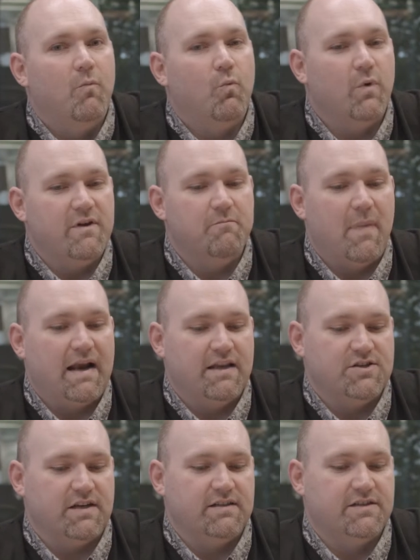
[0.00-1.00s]
we're
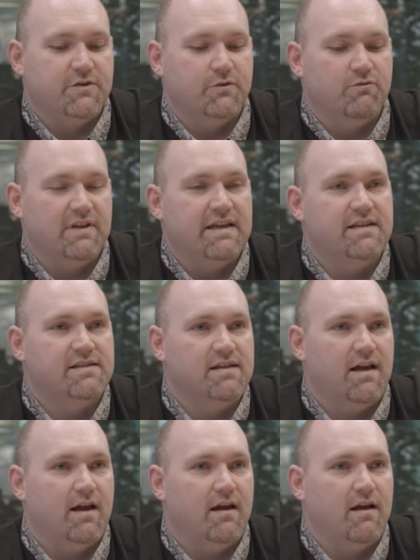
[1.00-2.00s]
managing to release
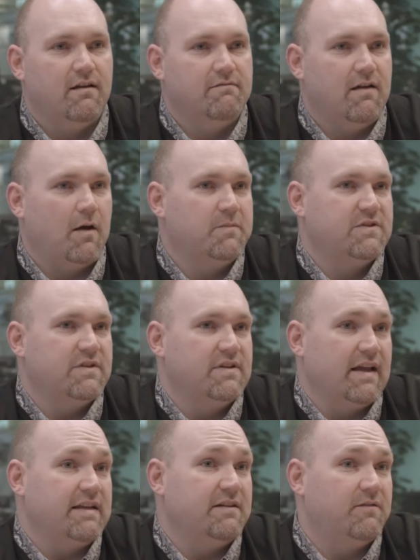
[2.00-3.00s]
up to
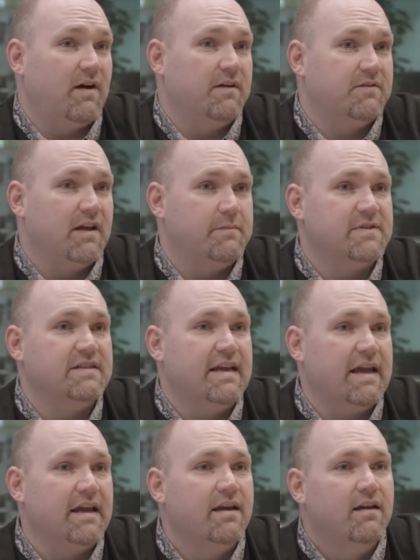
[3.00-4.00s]
95 times a day.